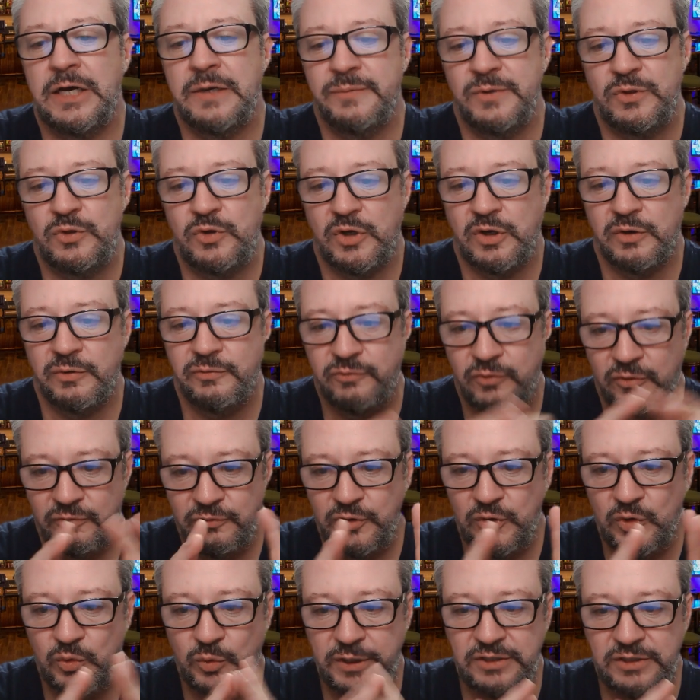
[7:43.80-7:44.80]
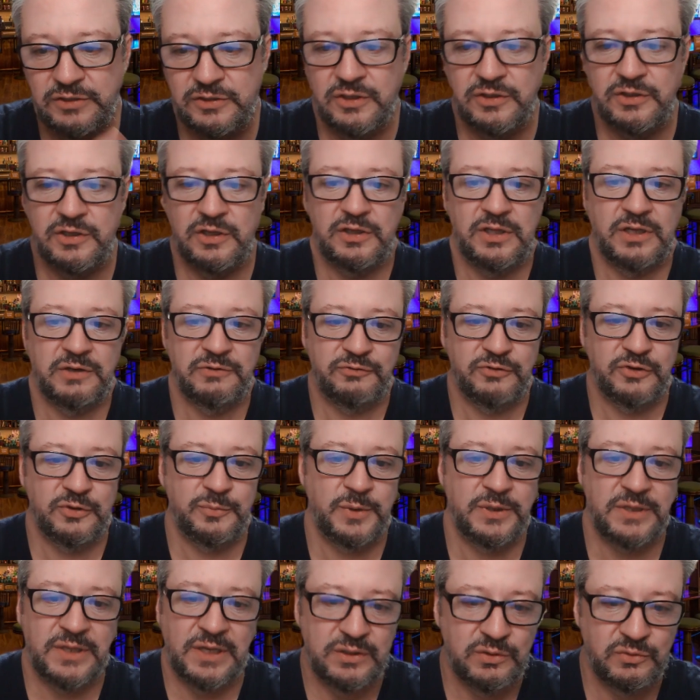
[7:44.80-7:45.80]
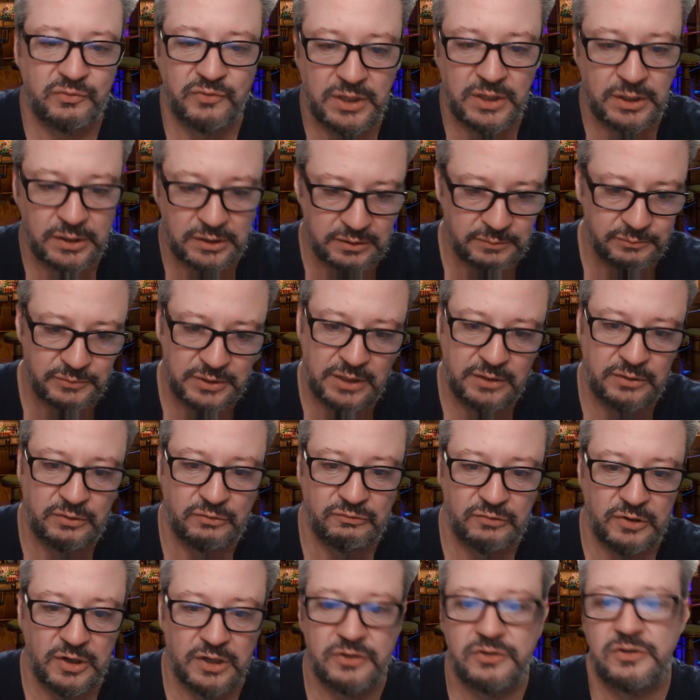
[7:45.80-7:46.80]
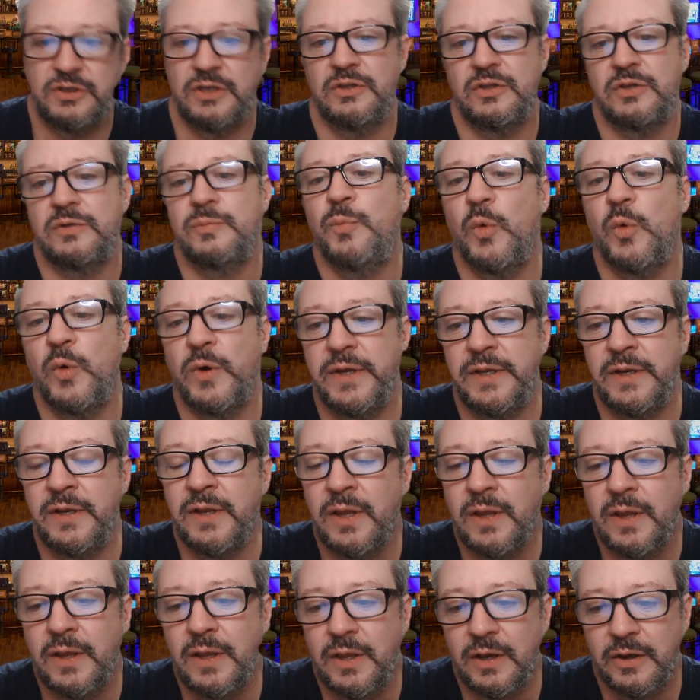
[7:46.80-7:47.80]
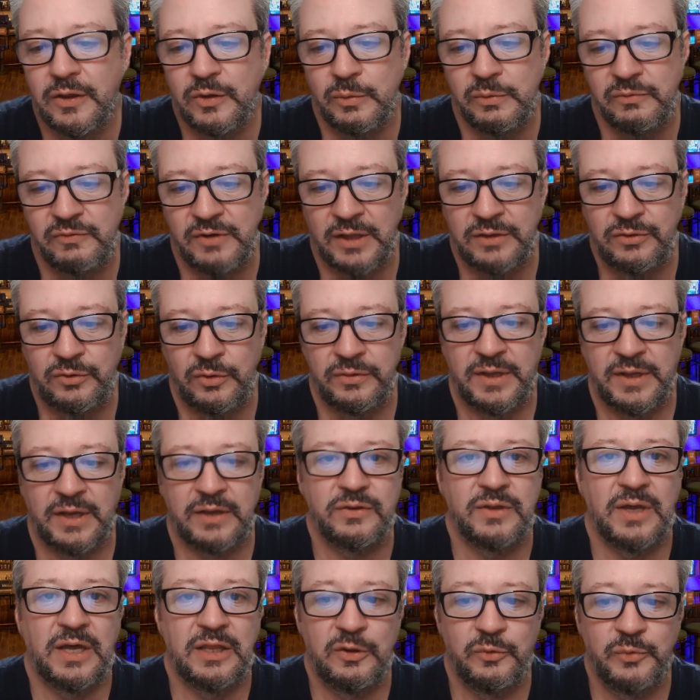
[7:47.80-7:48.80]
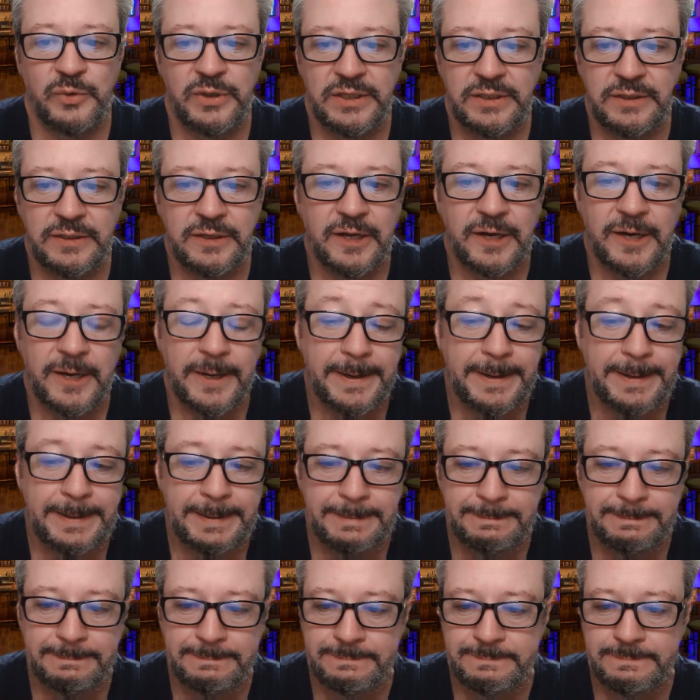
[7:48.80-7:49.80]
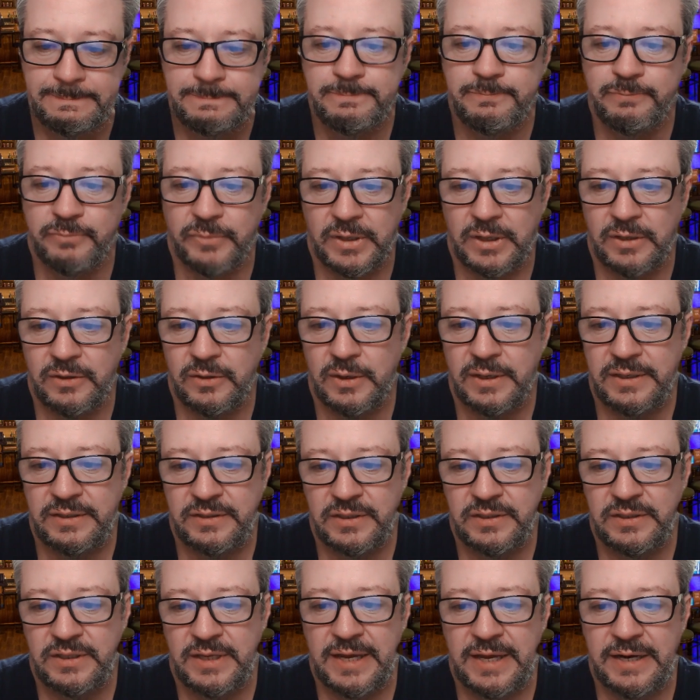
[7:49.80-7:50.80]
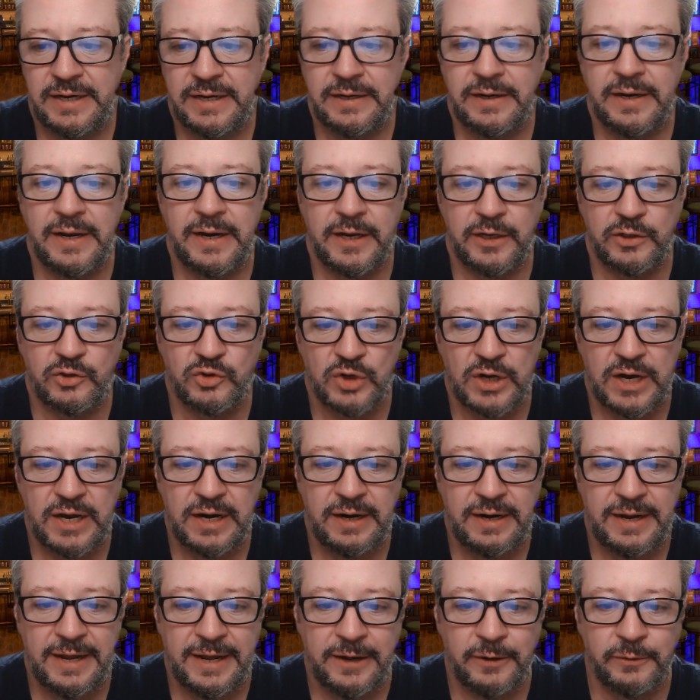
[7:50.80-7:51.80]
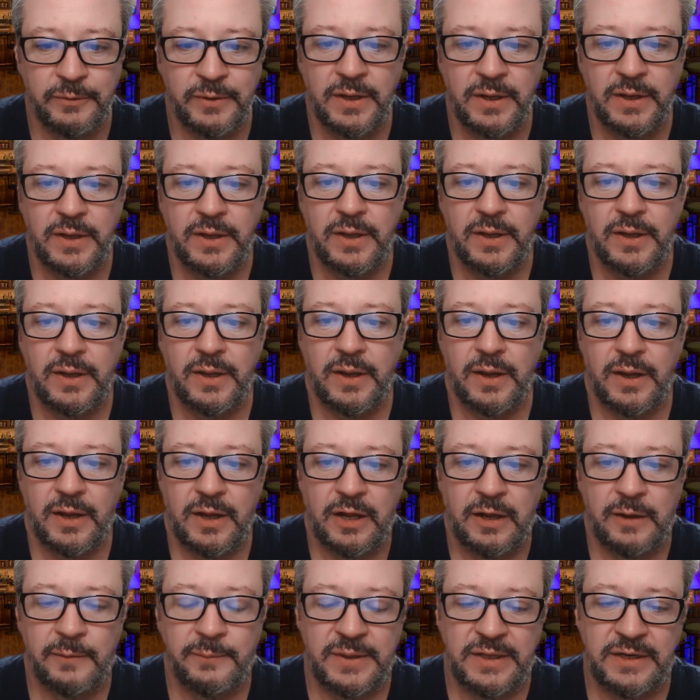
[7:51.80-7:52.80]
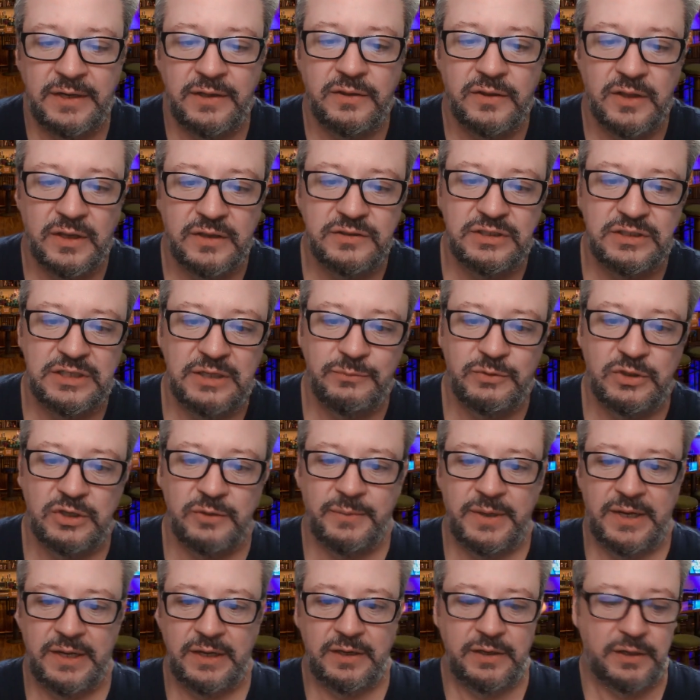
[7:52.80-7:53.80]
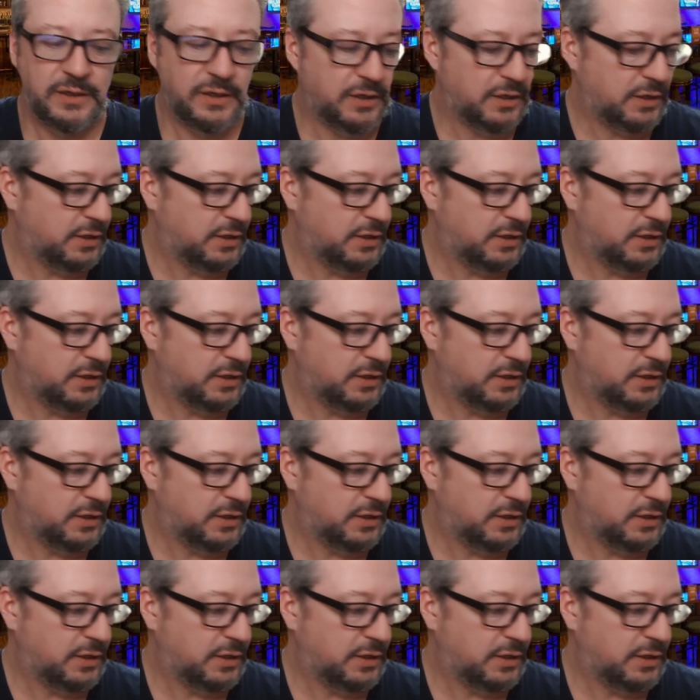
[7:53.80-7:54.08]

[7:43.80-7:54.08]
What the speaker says: it took a few weeks to deliver, but that's fine. I'm not in a rush at this point. We've got till next Halloween. I did get it, and I tried it out, and it does seem to make